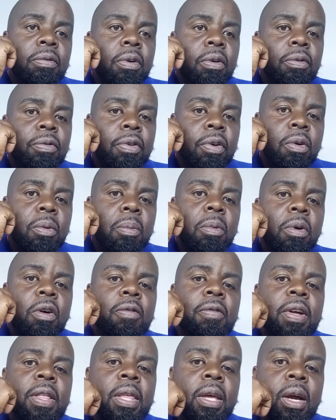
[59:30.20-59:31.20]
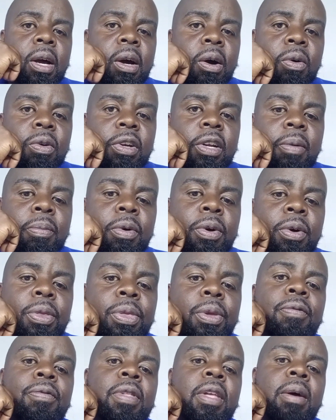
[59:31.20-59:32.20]
from over the counter. Both
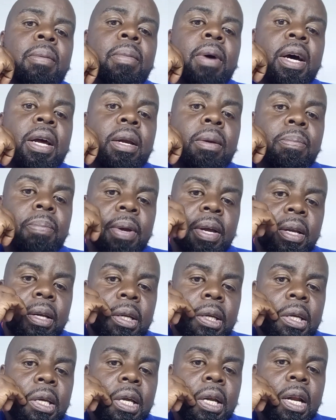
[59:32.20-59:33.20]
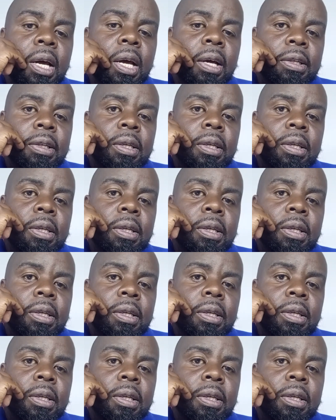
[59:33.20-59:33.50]
of them are painkillers.